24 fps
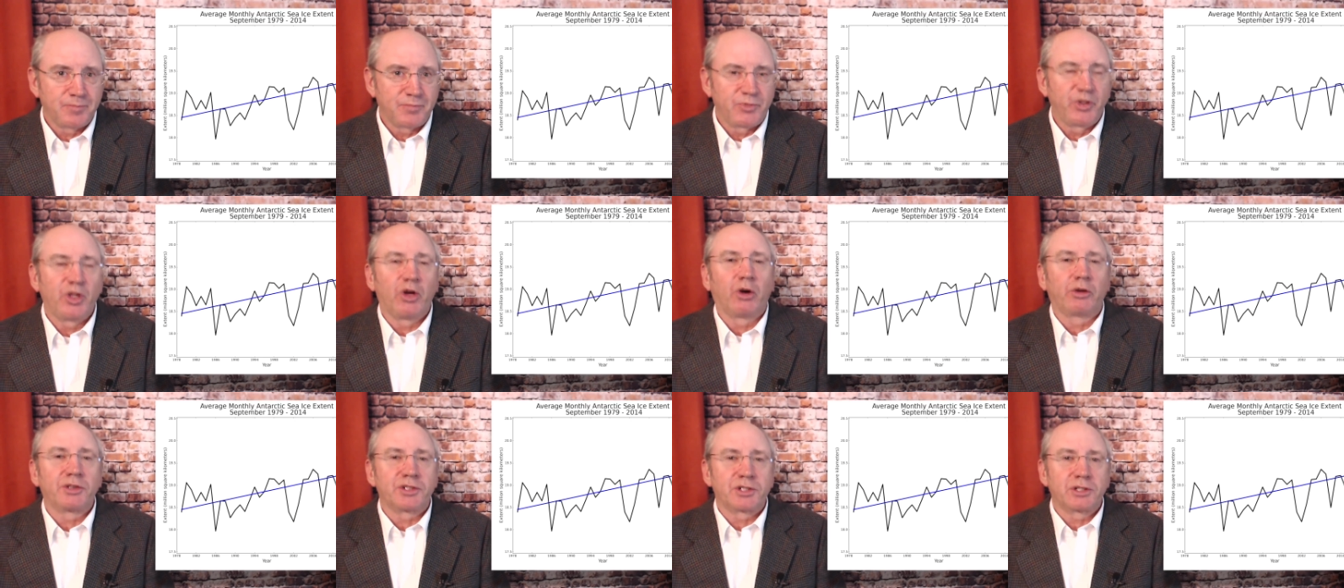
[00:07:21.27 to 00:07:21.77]

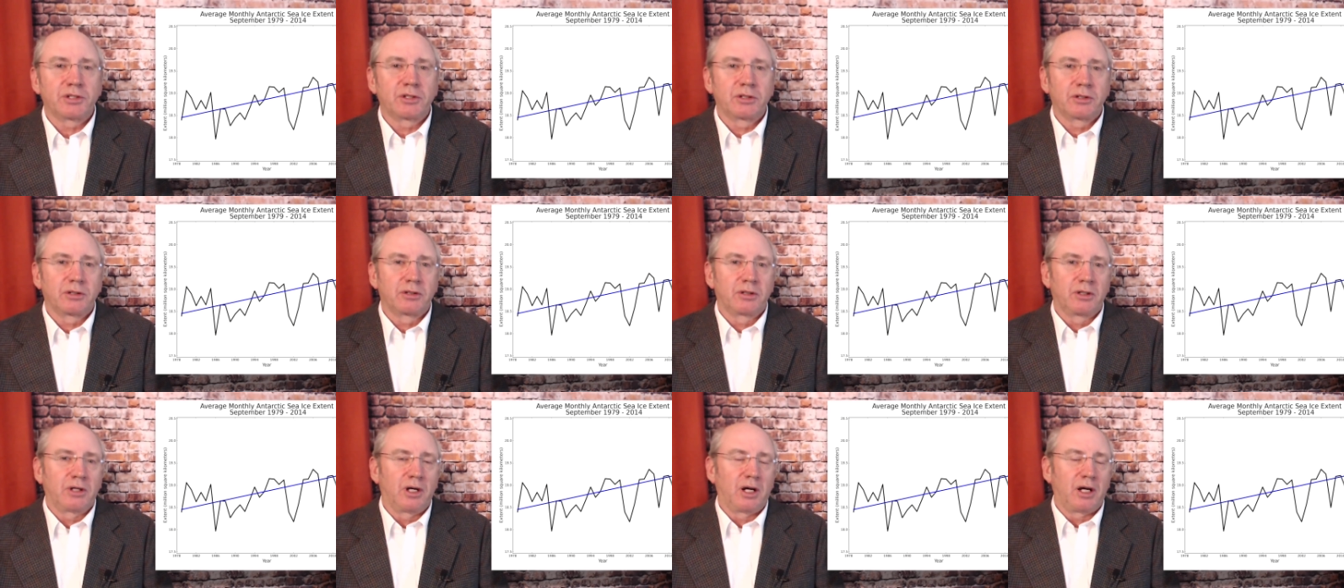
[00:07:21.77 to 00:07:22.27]
not
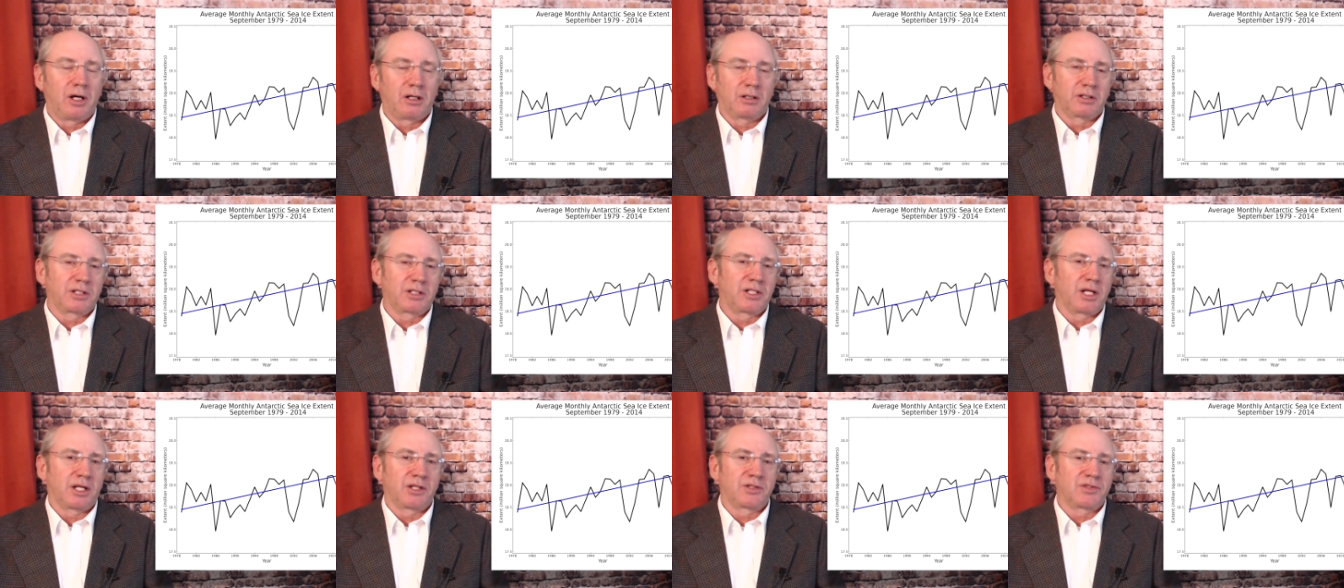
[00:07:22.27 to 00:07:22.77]

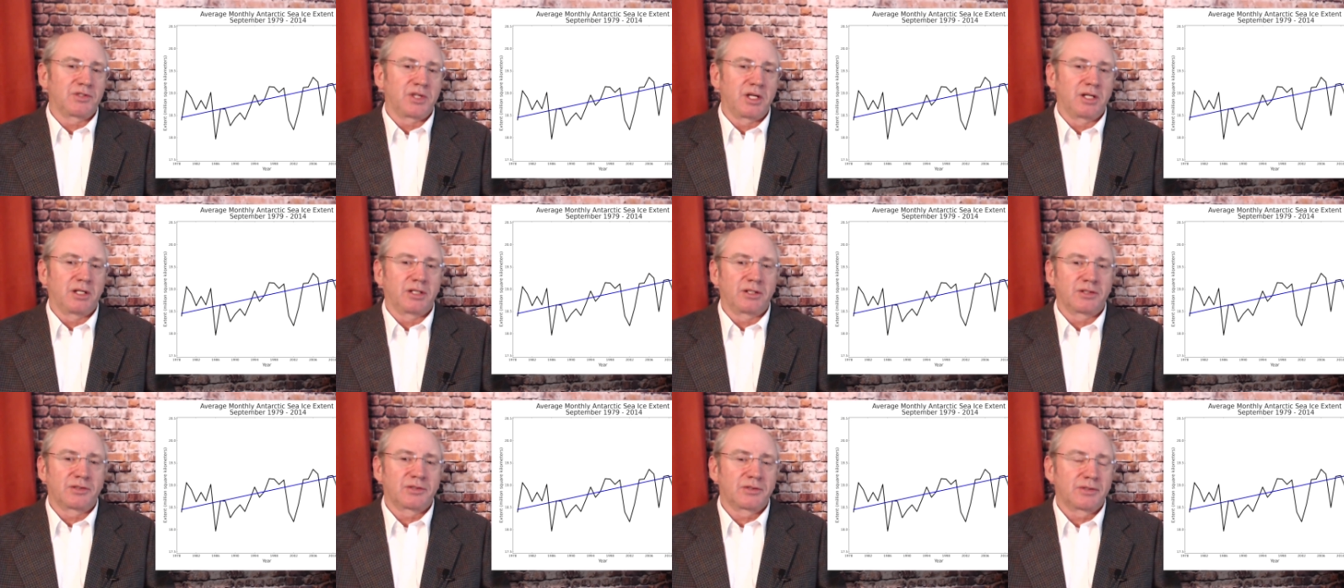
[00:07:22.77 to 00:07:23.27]
Arctic sea
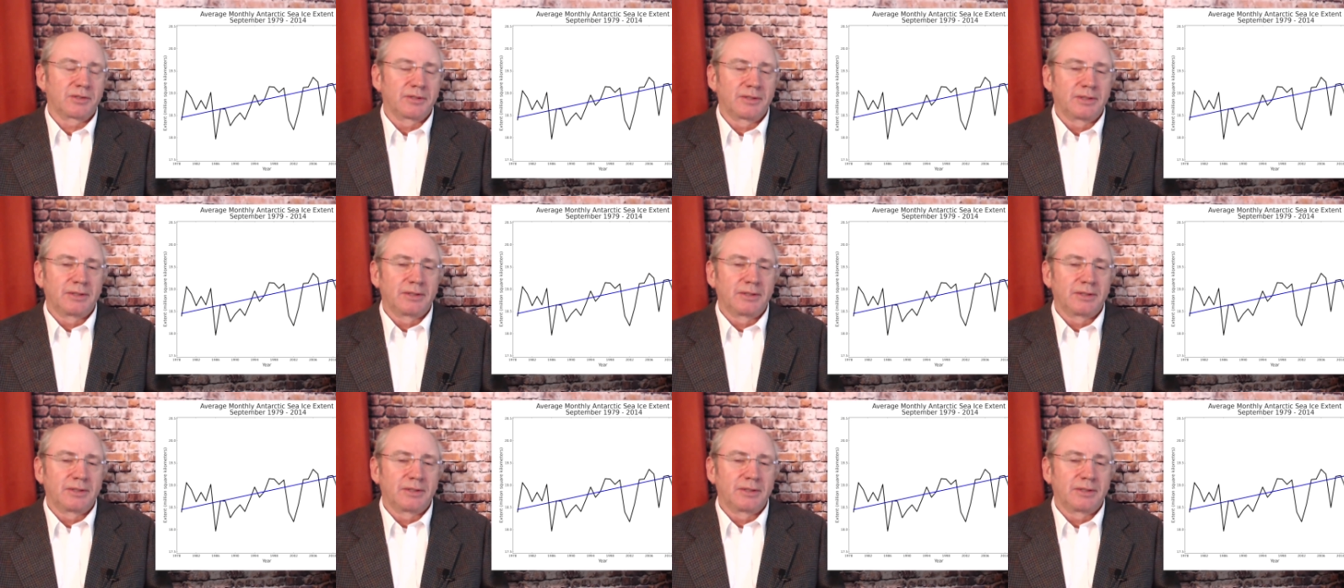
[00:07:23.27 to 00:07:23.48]
ice.